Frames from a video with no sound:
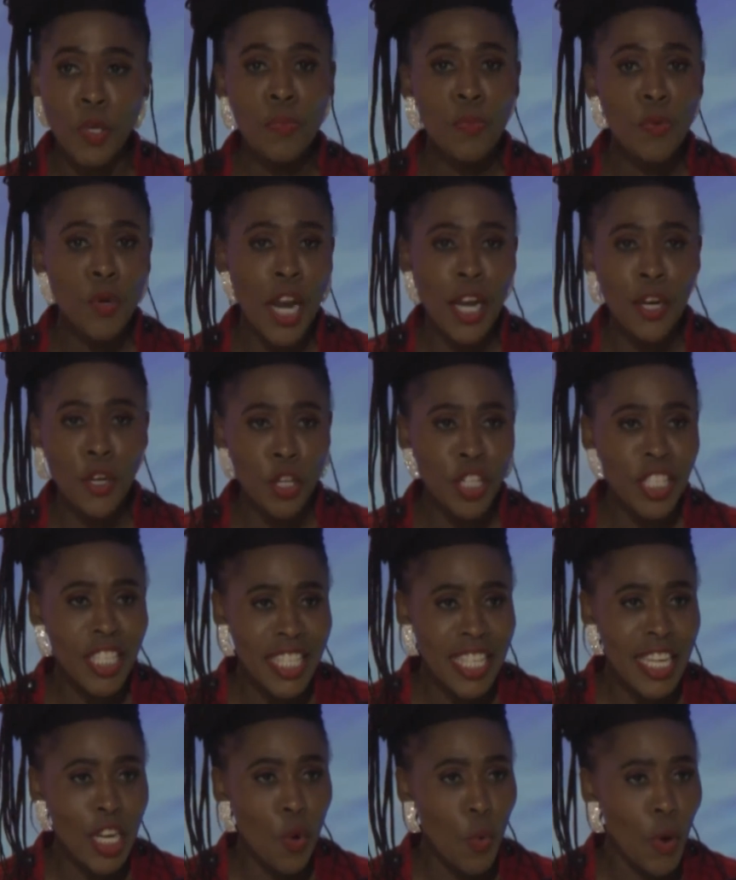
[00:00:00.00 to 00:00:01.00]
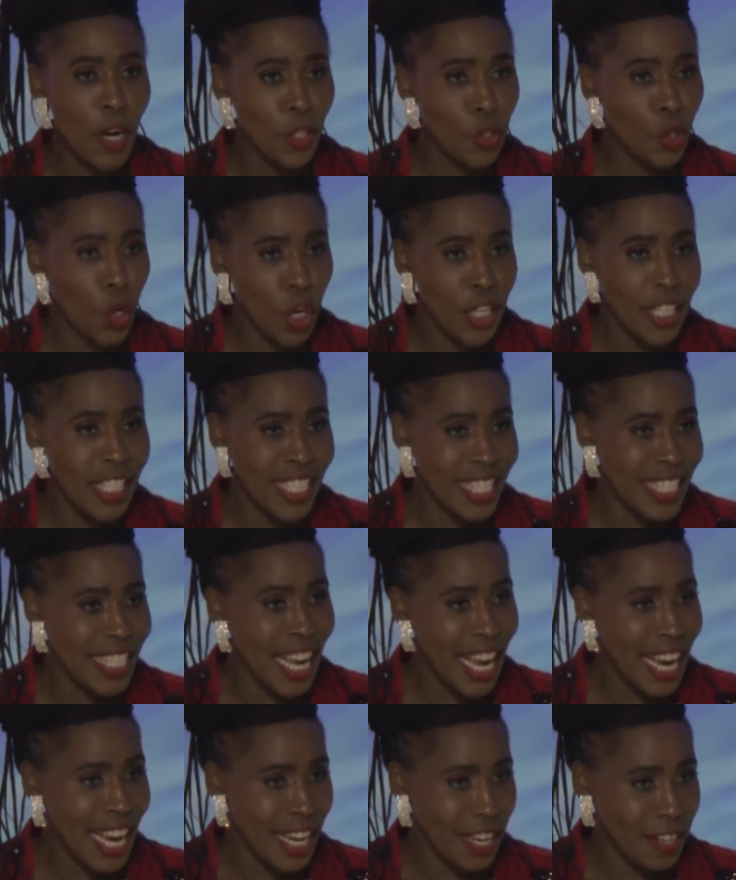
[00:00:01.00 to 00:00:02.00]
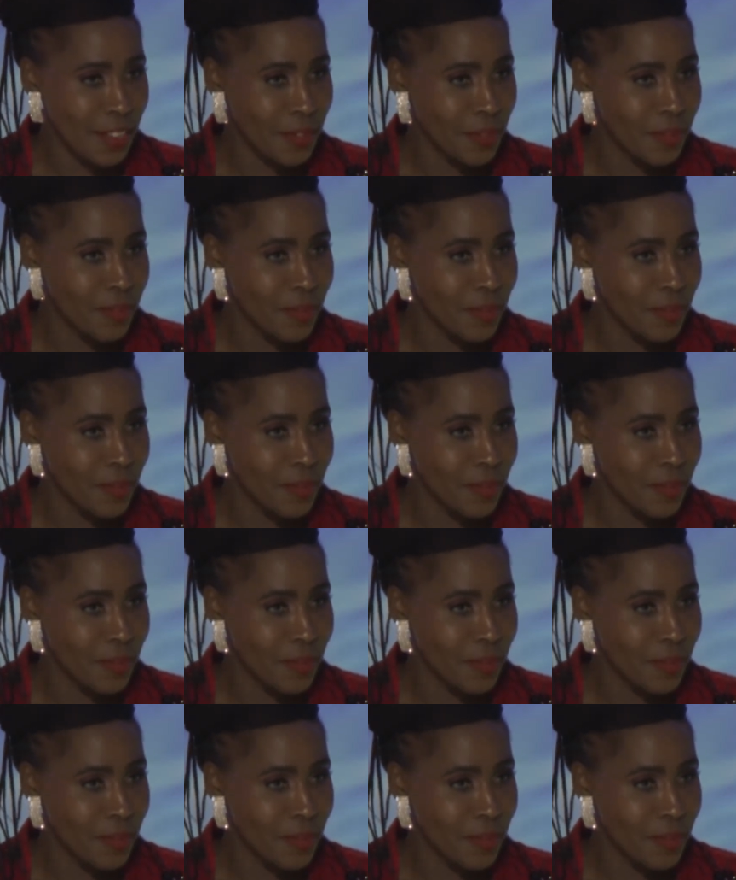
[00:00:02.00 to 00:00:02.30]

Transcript: people are not seeing what God is saying.